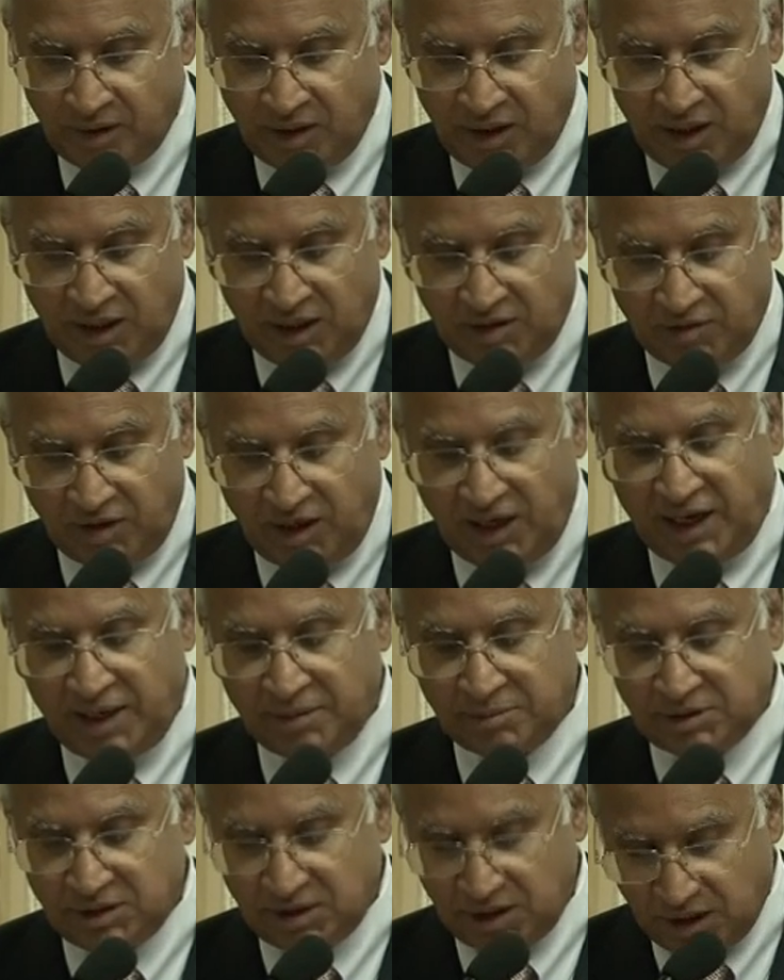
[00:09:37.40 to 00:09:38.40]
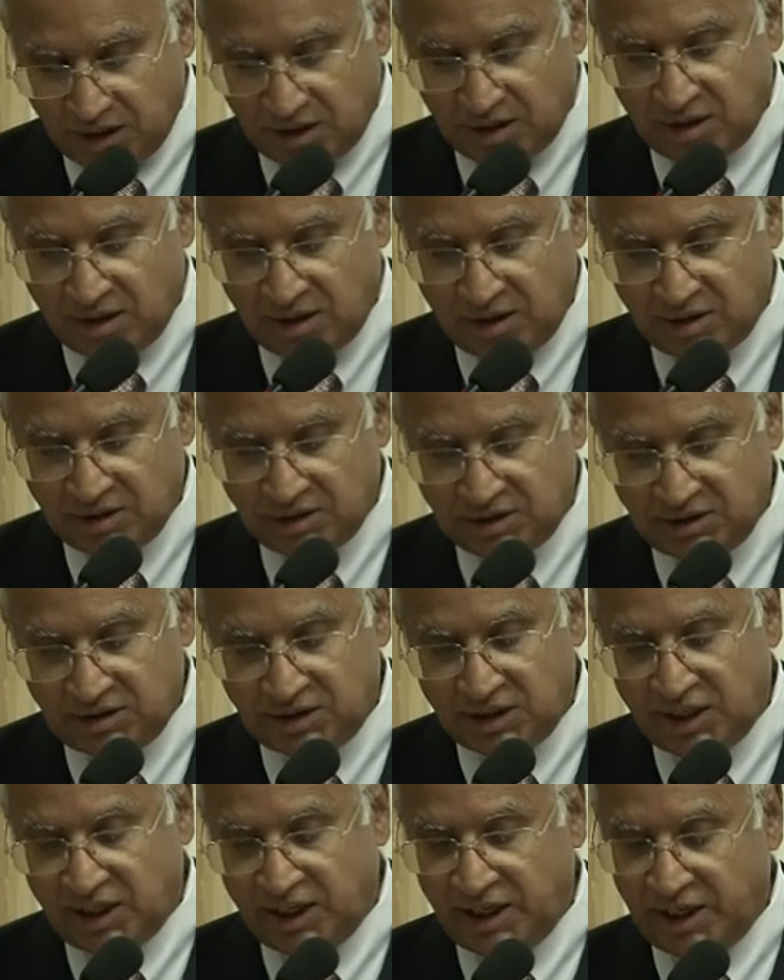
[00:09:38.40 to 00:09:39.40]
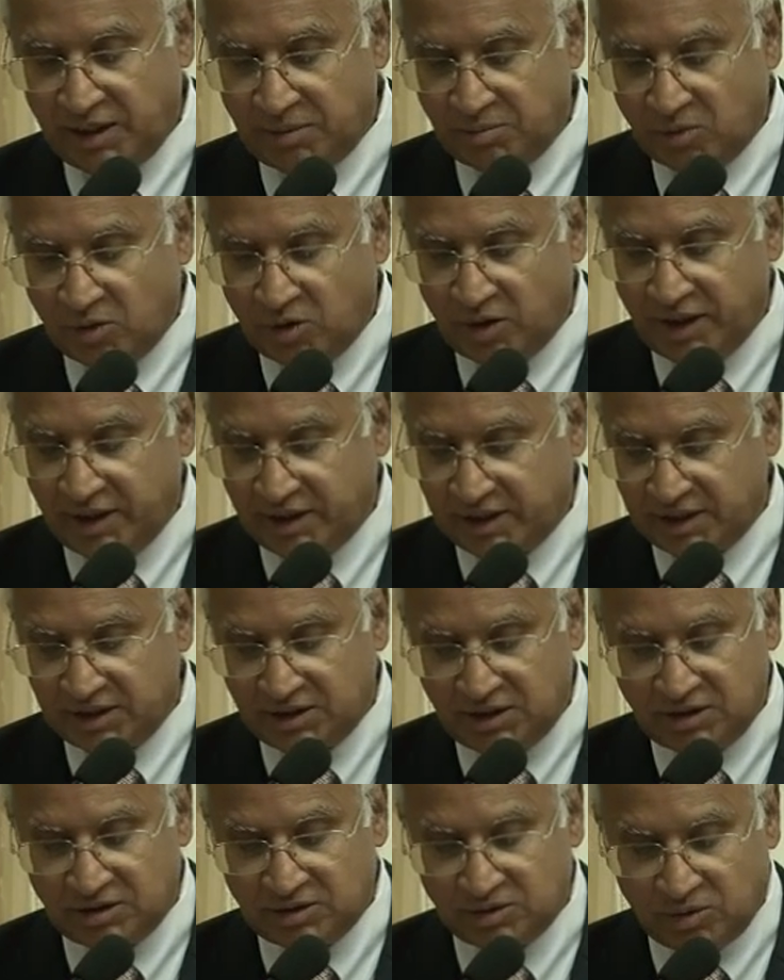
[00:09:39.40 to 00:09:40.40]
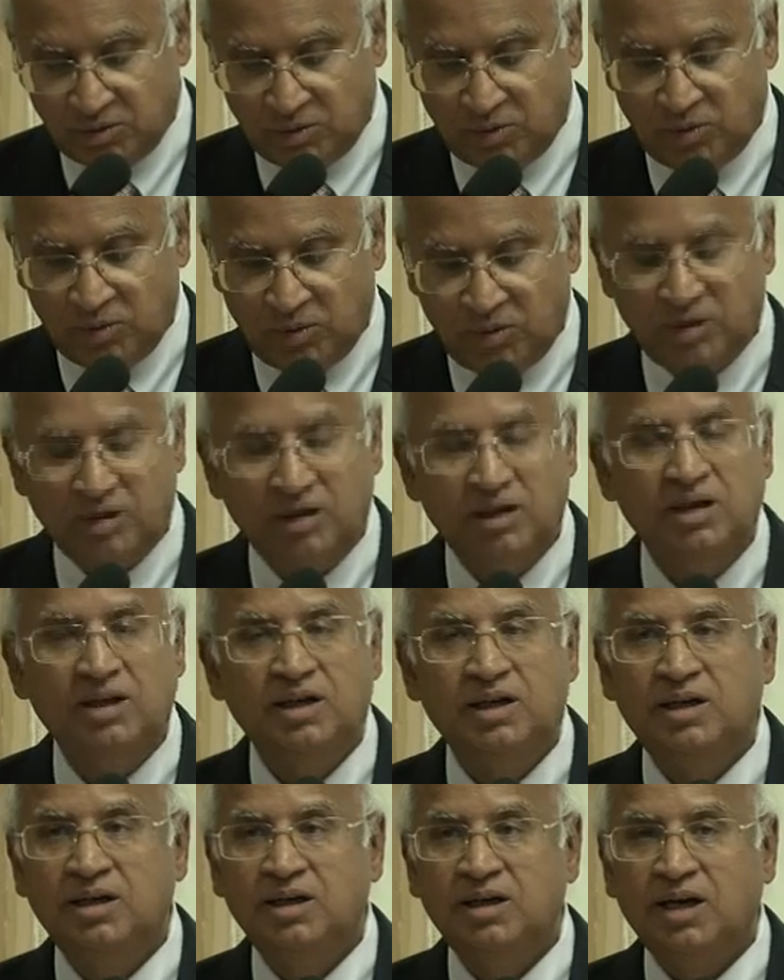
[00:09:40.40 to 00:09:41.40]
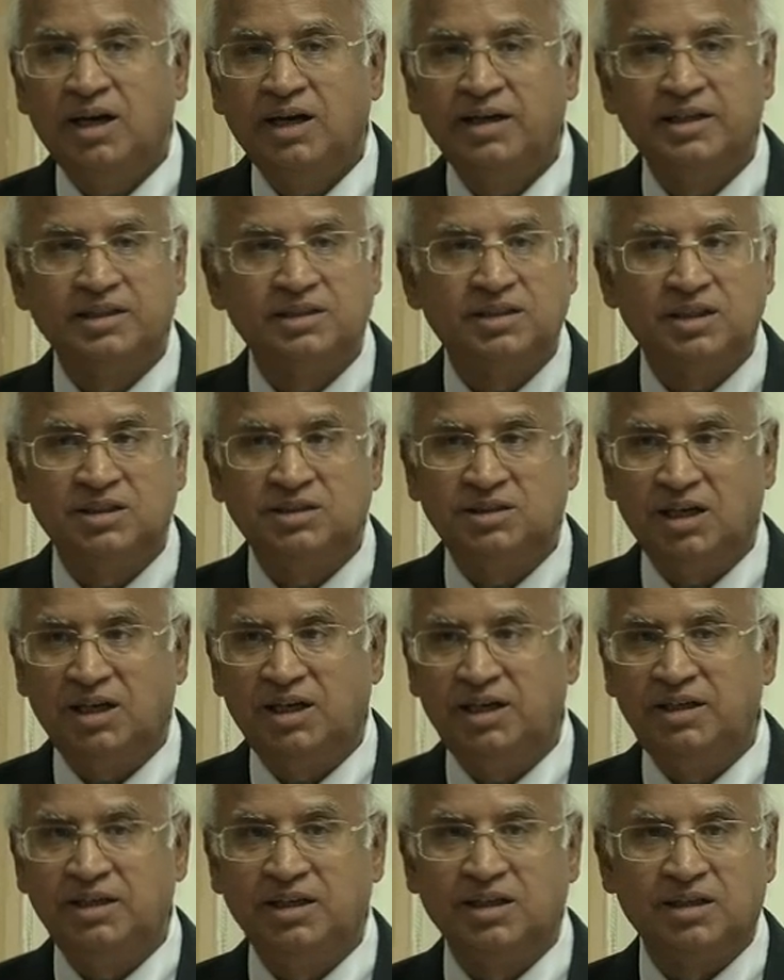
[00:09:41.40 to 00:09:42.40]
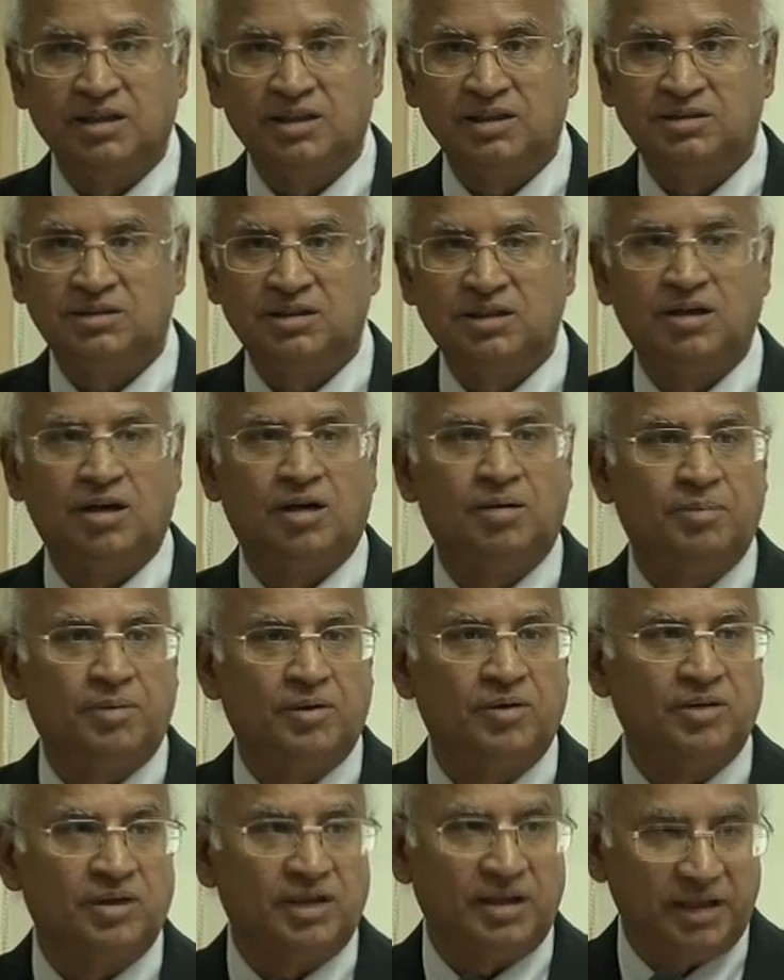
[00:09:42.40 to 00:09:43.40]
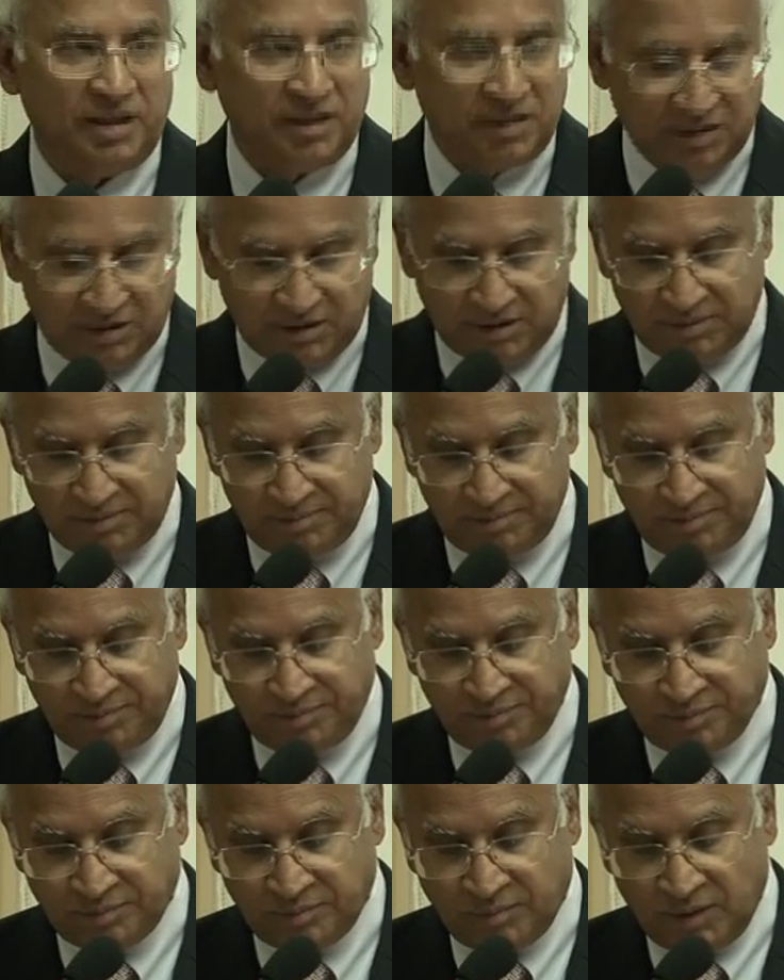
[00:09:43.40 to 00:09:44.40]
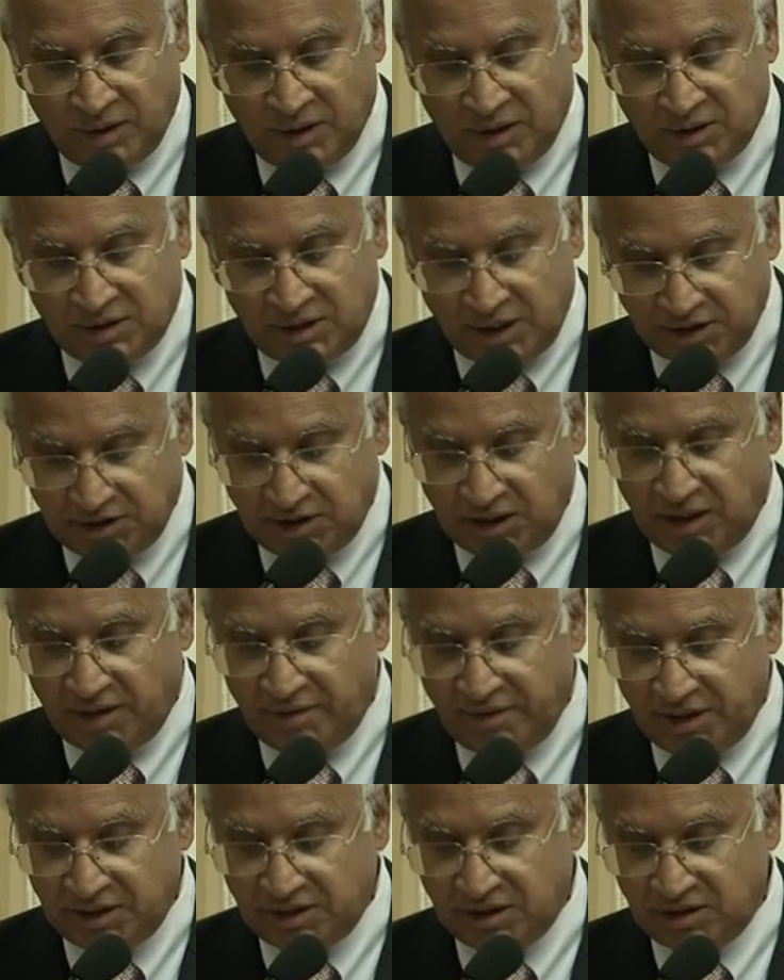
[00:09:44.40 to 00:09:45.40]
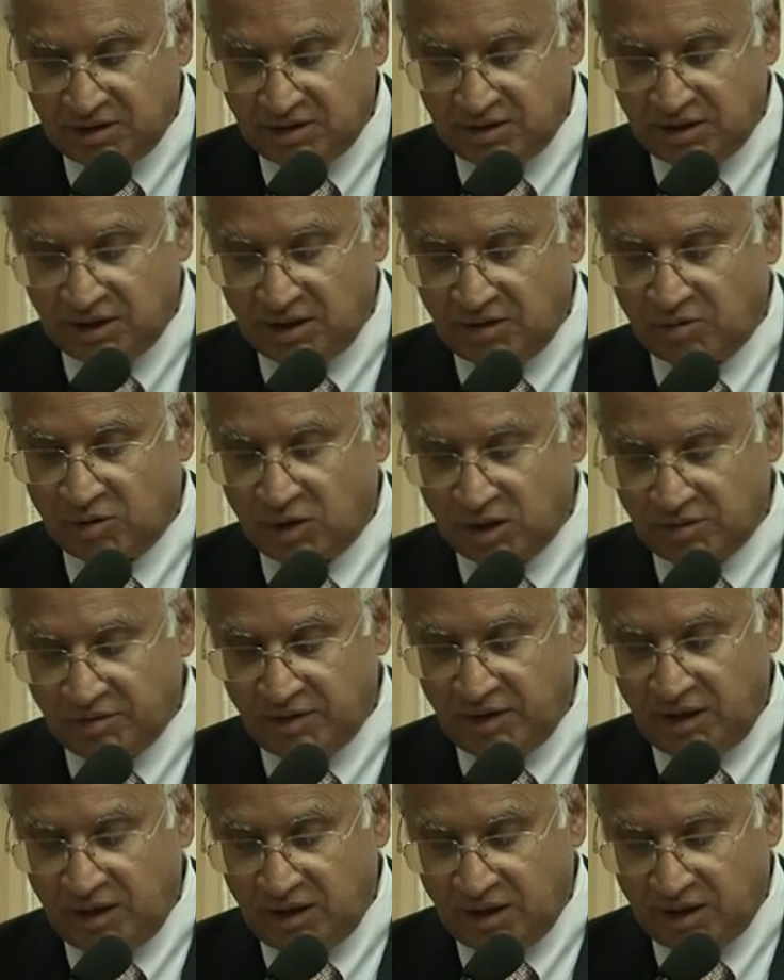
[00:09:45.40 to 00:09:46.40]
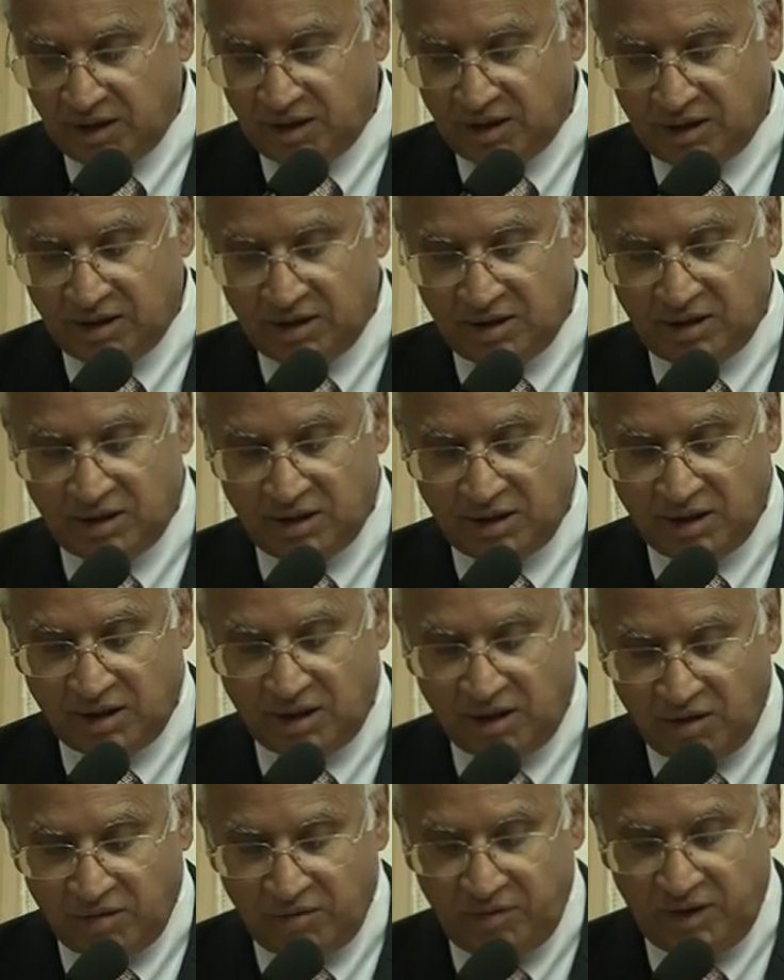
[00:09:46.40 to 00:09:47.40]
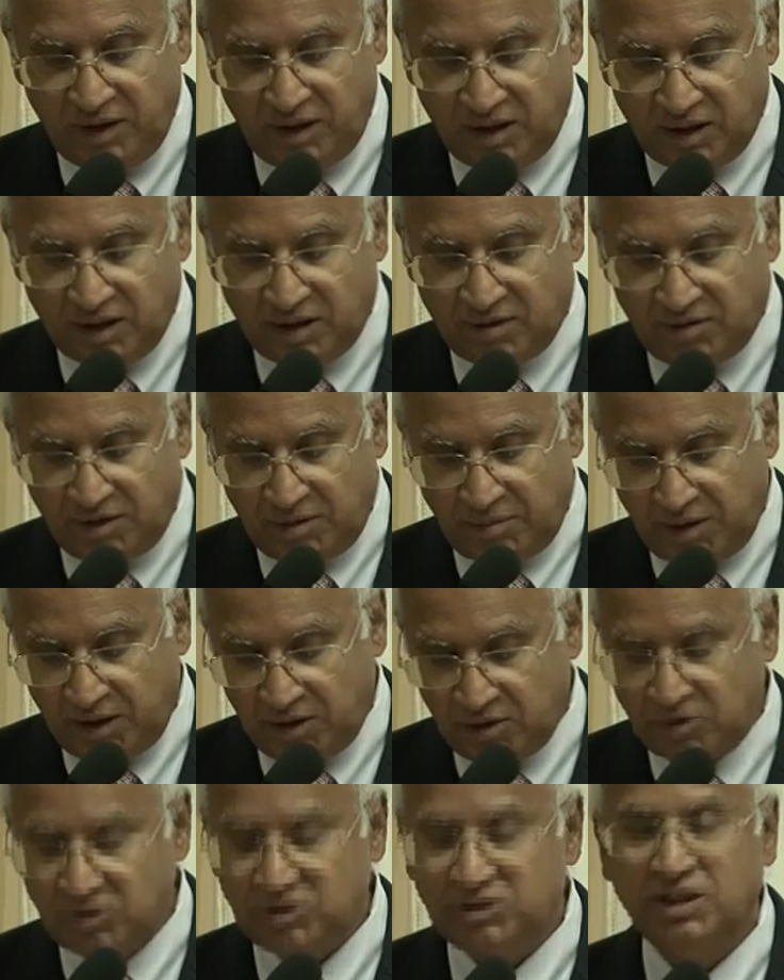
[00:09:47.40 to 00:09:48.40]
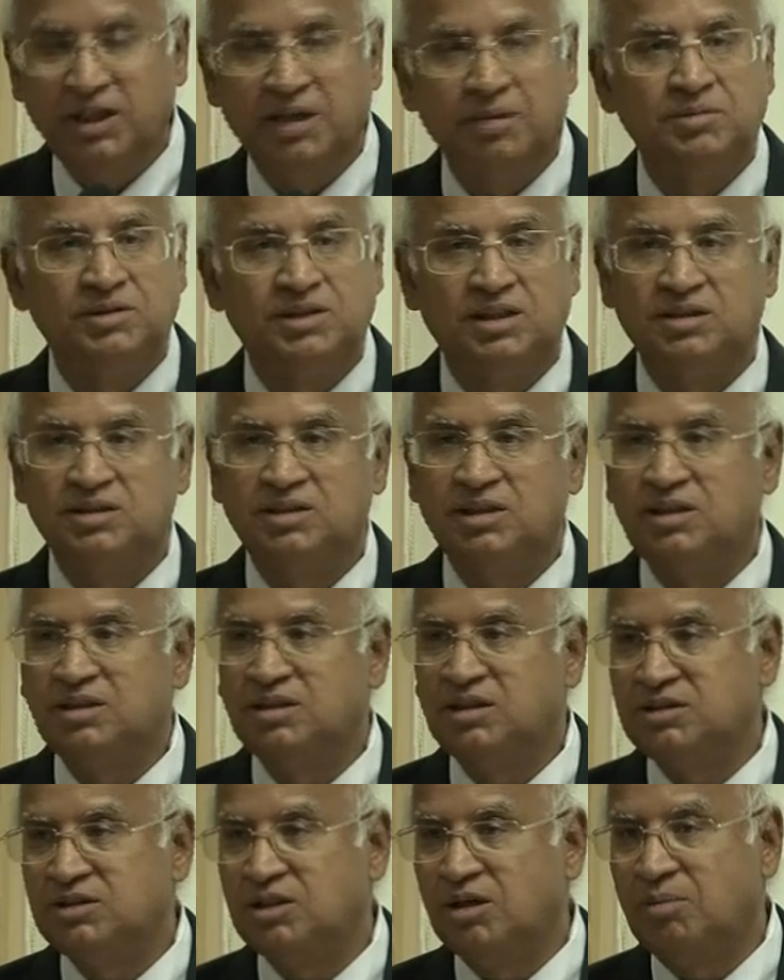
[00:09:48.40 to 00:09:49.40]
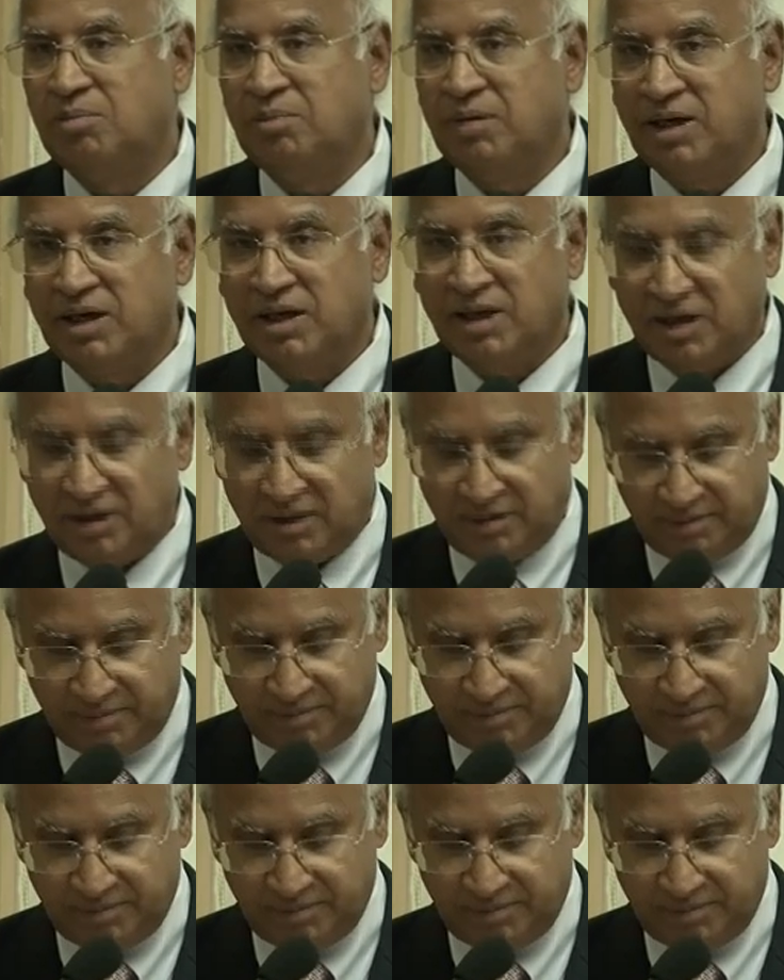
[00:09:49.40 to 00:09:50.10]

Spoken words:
It will, I am certain, generate more interest in school and essentially decrease the dropout rates. Such innovations in what we learn and how we learn will be a huge game changer in the job market.